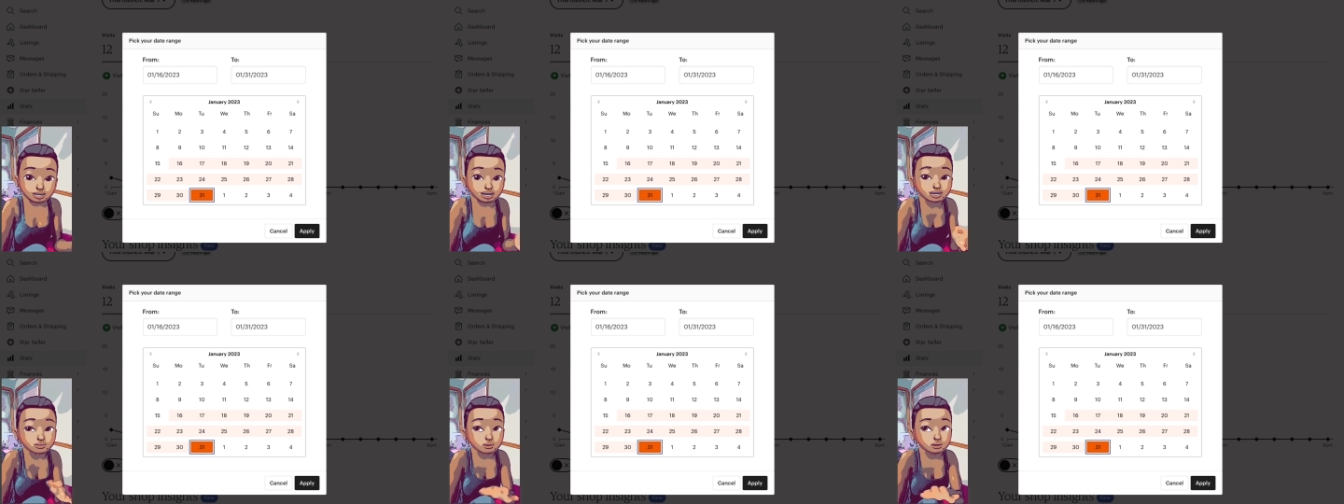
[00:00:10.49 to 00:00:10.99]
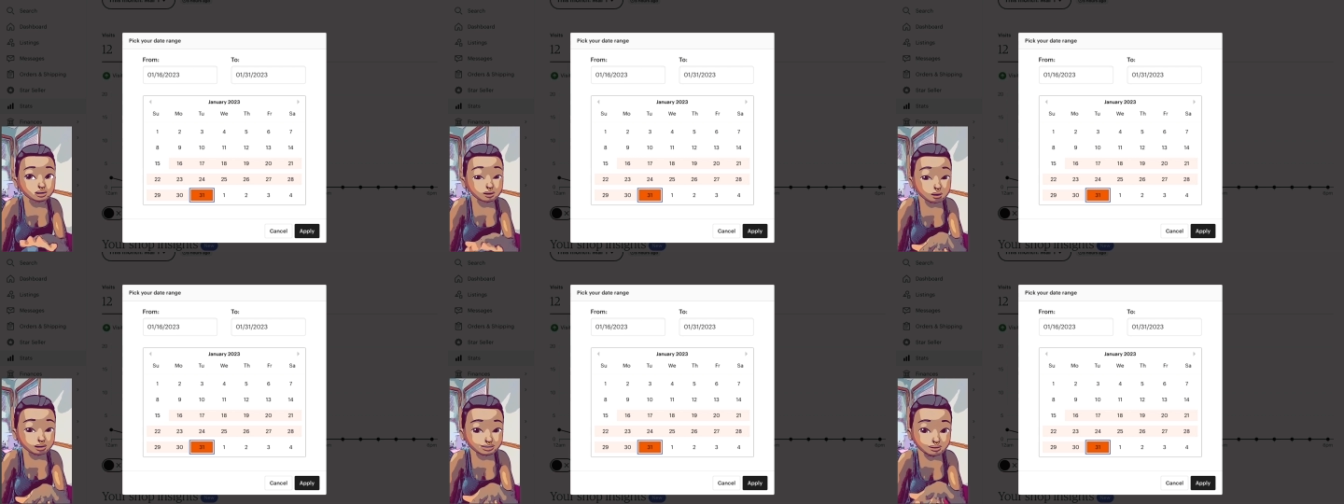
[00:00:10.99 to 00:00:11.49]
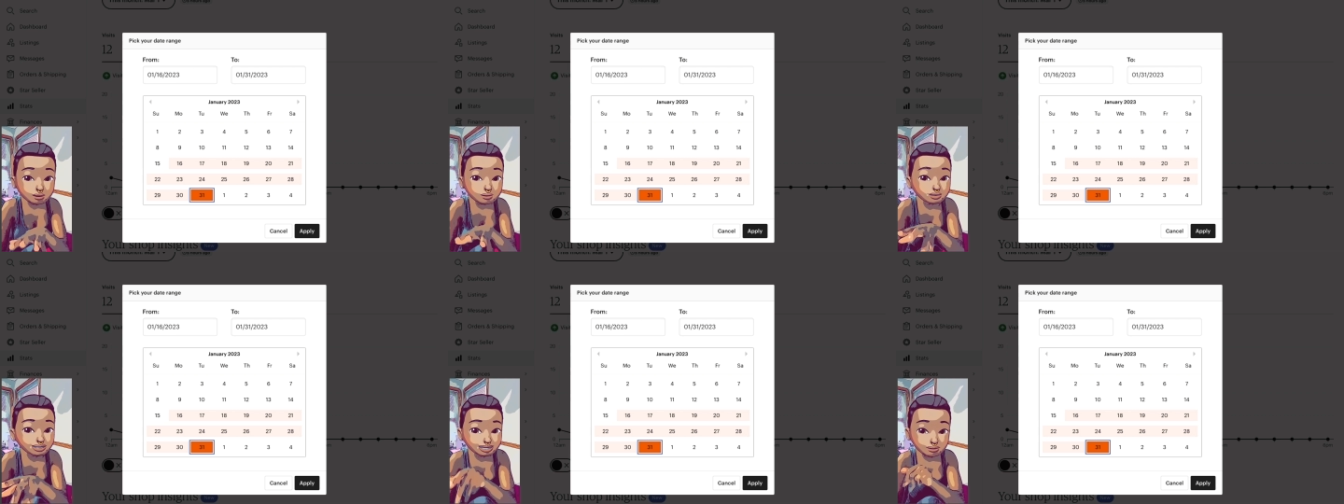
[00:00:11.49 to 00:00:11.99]
If you hear
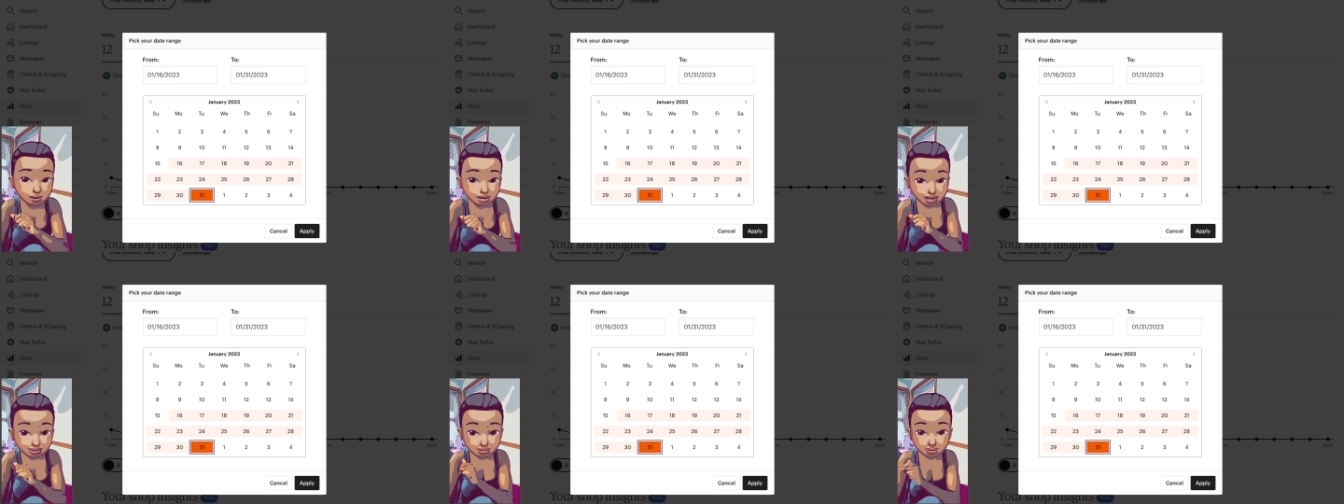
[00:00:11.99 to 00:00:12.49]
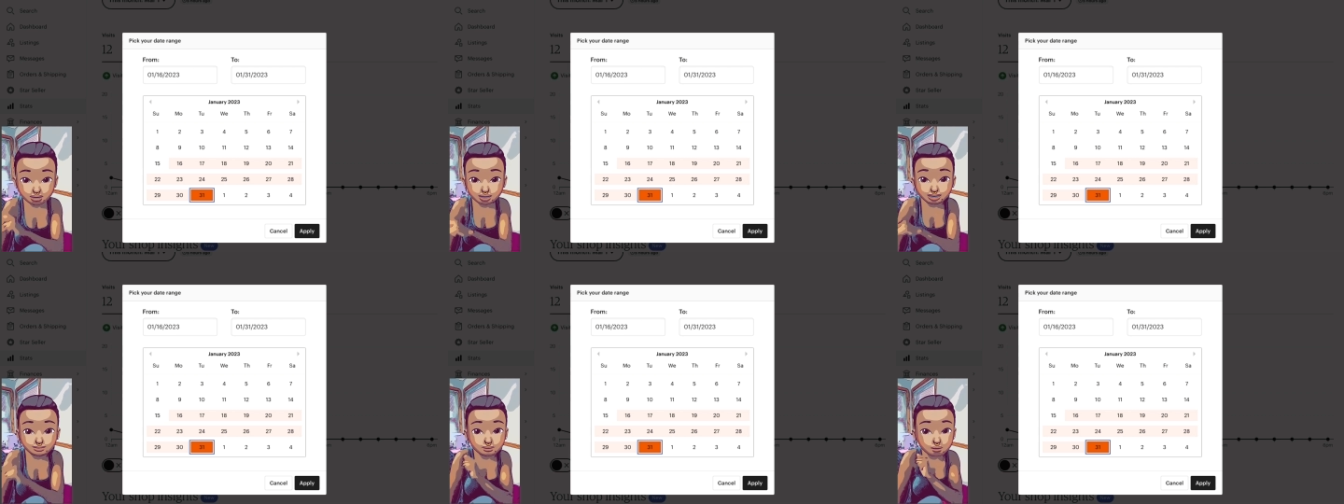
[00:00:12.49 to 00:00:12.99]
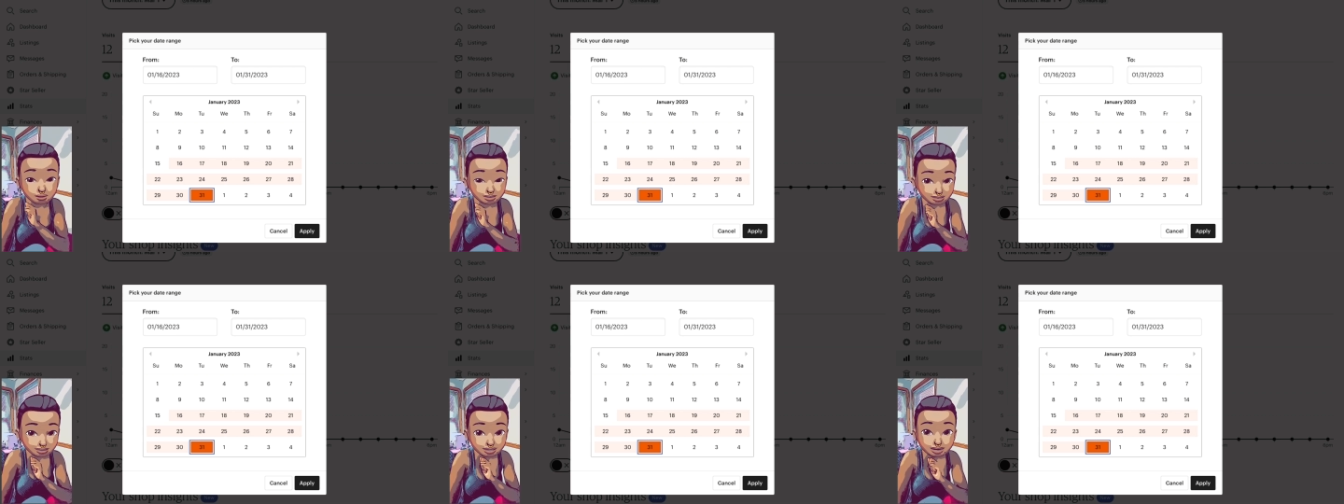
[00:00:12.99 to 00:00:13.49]
cartoons, that's my goddaughter. If you
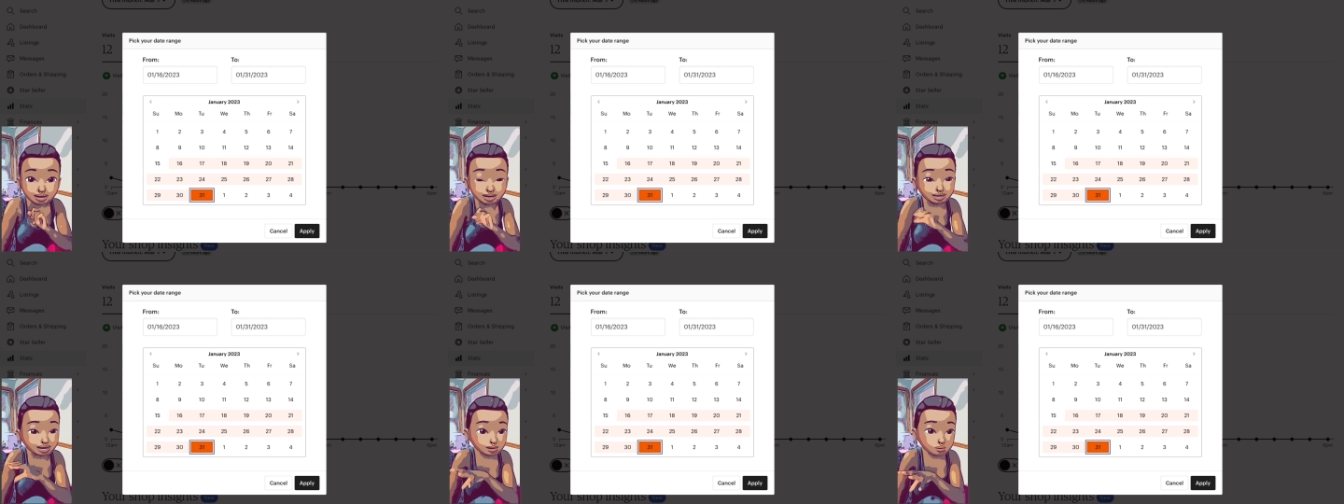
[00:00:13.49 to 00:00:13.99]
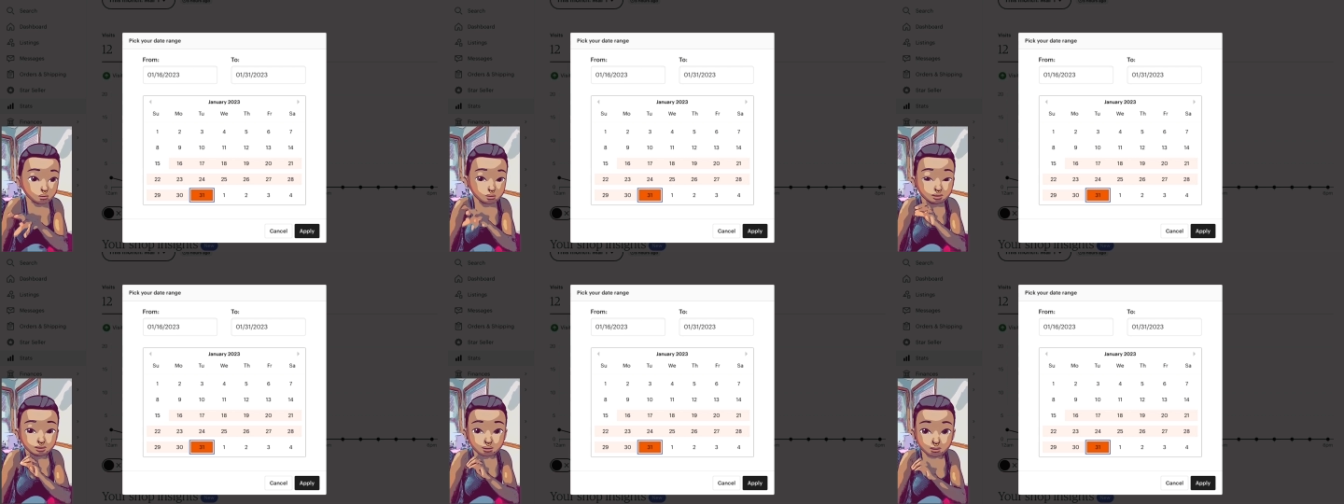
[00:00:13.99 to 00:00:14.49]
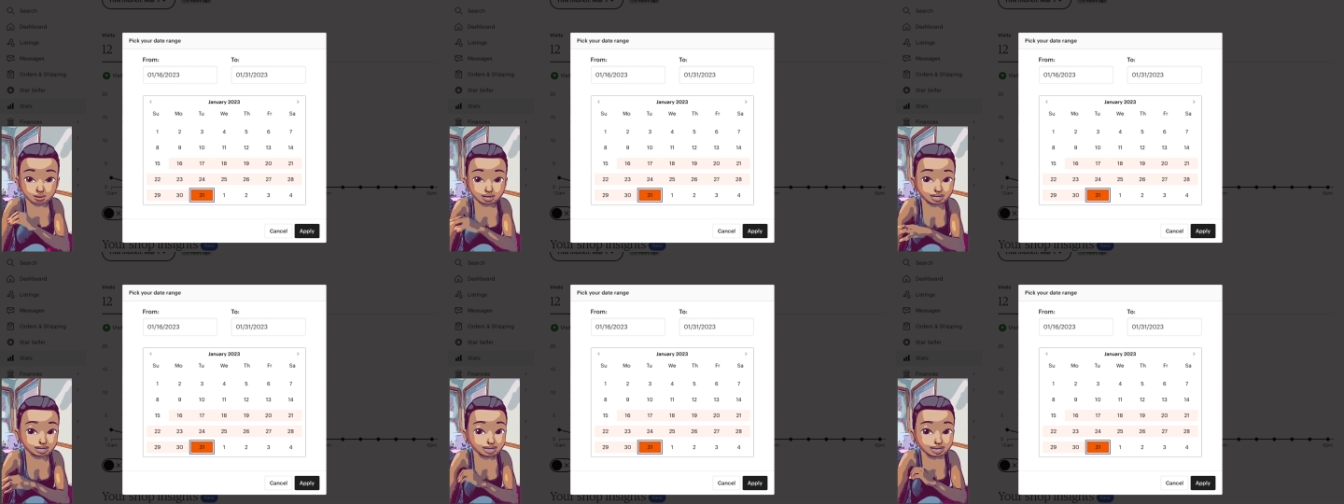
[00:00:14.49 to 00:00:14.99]
hear like a weird noise,
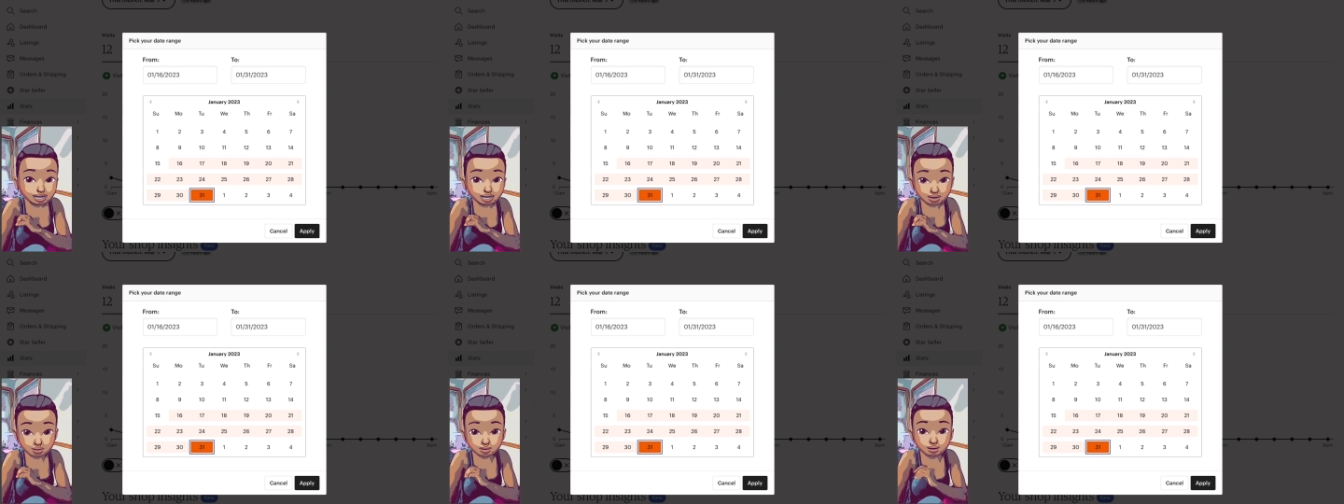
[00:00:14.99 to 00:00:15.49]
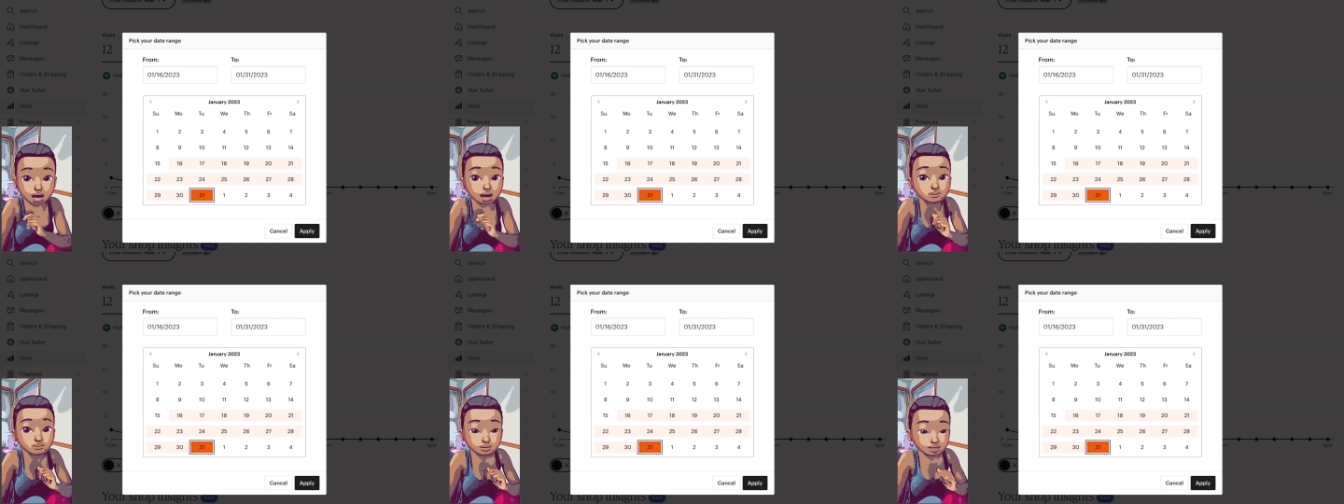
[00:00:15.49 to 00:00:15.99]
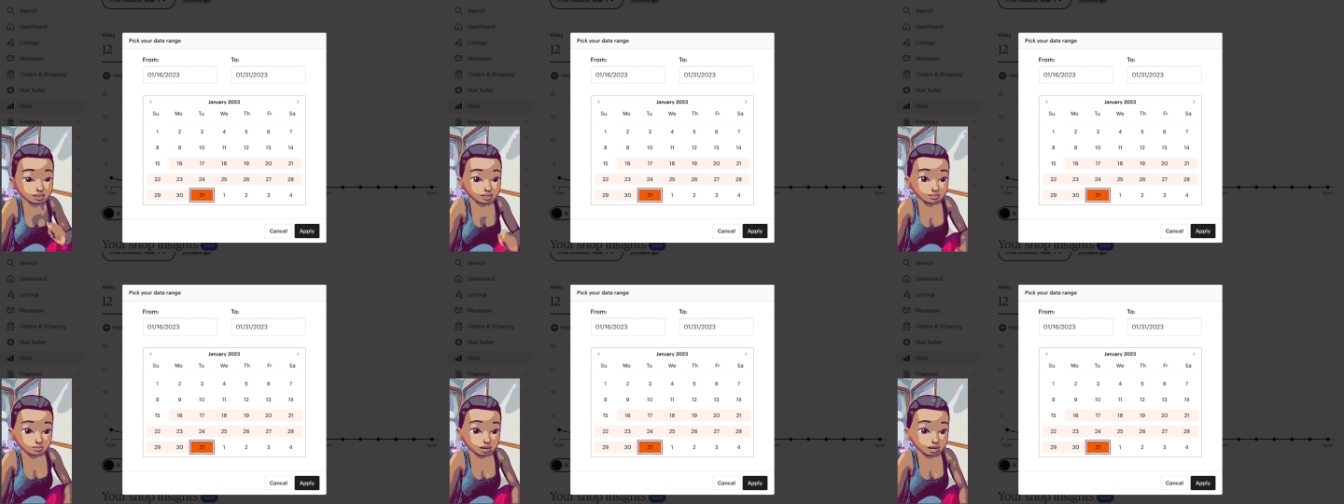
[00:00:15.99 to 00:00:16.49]
that's the heater. I'm freezing
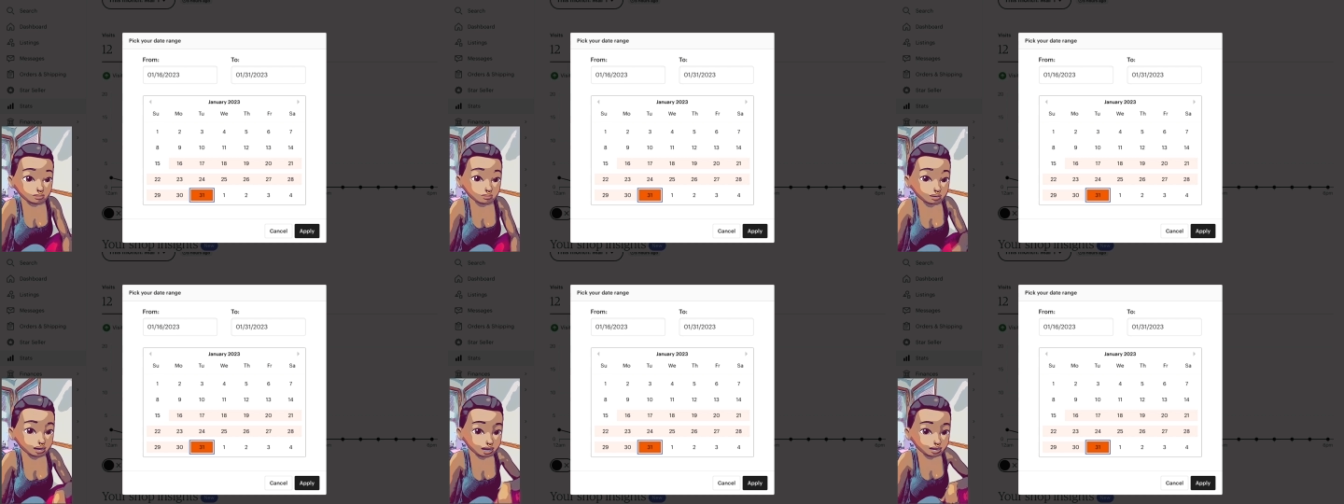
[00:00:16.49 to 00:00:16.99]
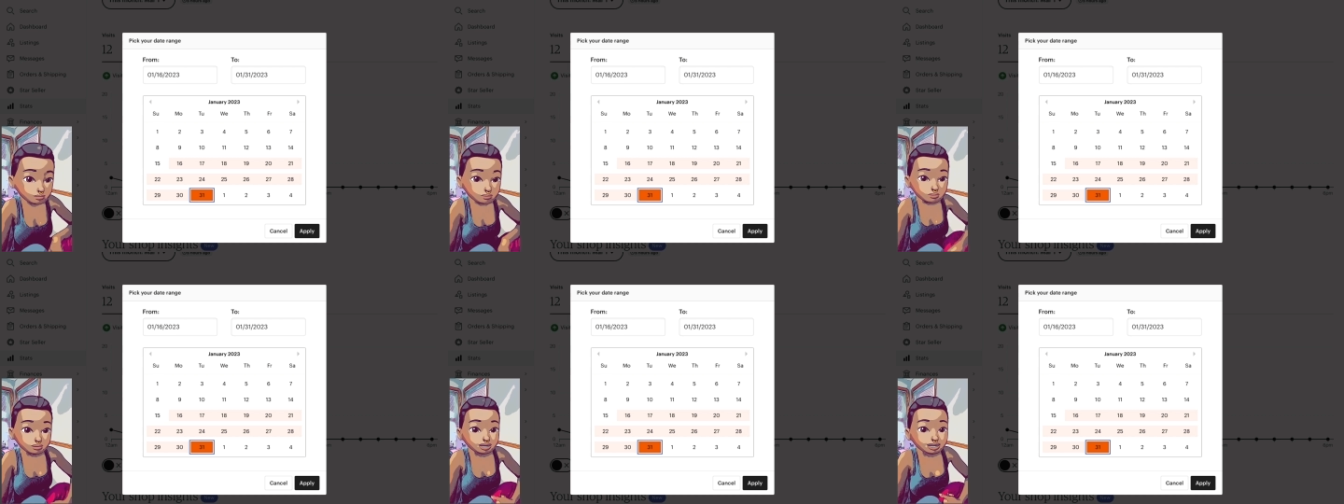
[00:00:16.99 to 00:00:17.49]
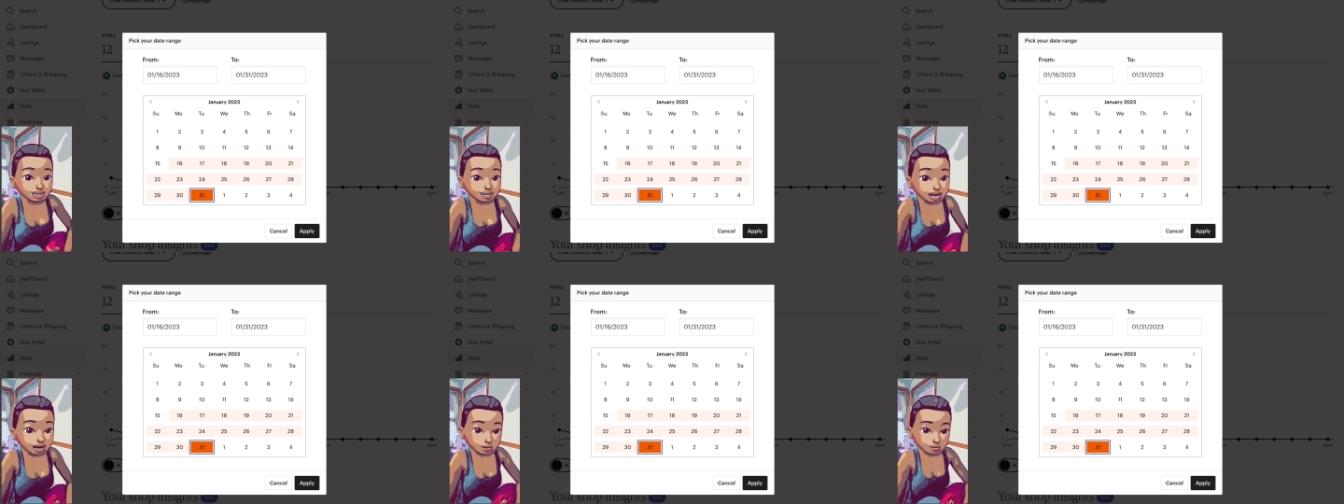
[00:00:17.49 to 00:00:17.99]
to death. Okay,
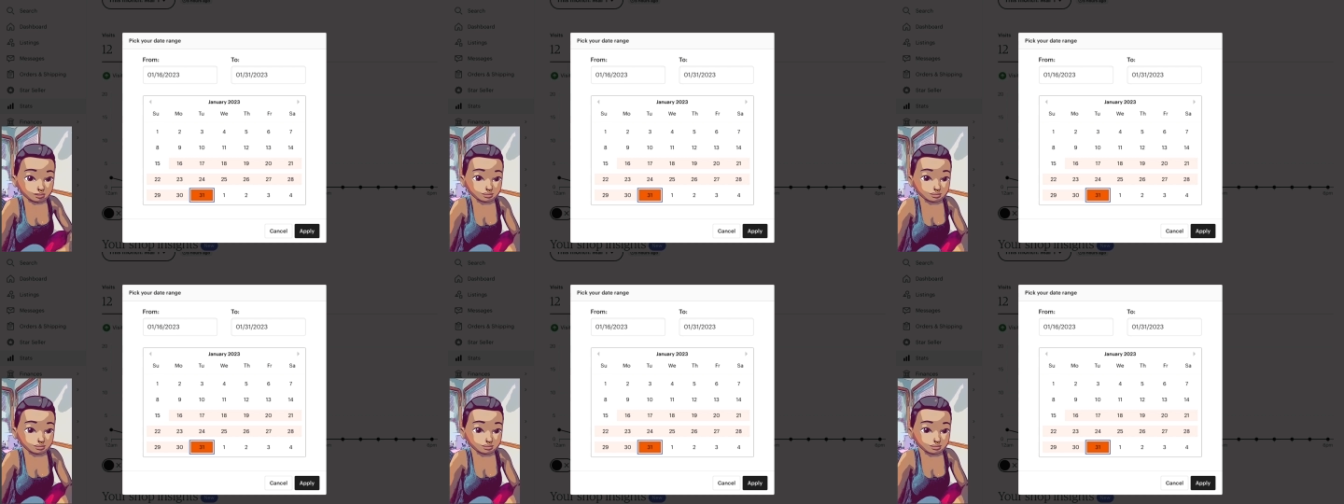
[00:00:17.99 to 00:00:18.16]
now